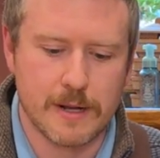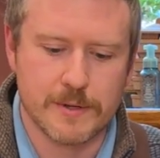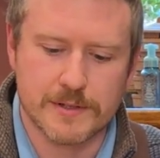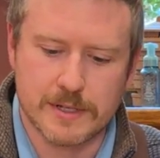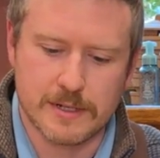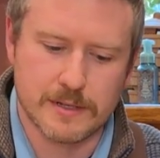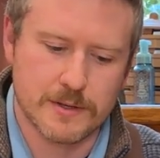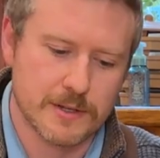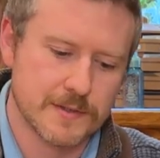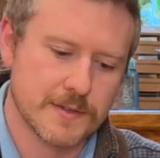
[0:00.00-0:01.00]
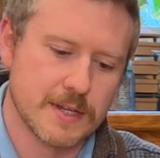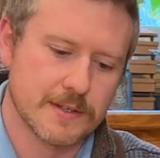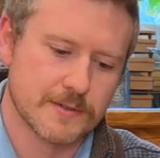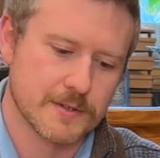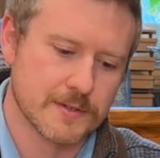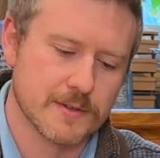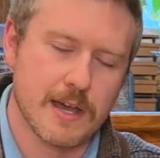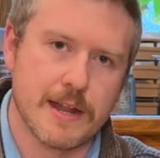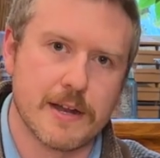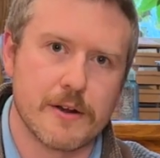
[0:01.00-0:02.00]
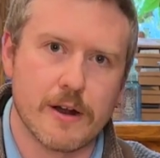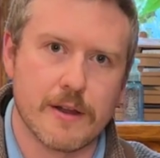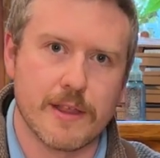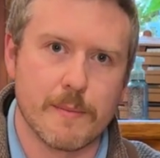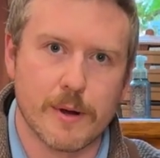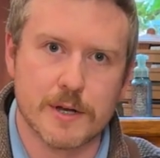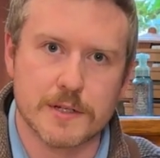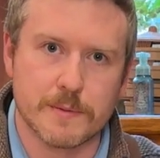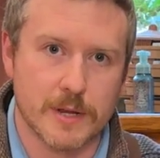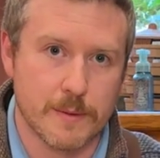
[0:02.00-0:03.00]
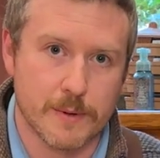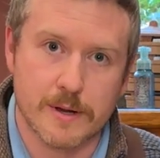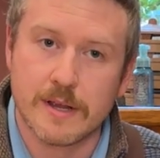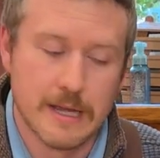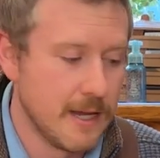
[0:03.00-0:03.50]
I'm just gonna, you can see it's just sliding around on that parchment paper.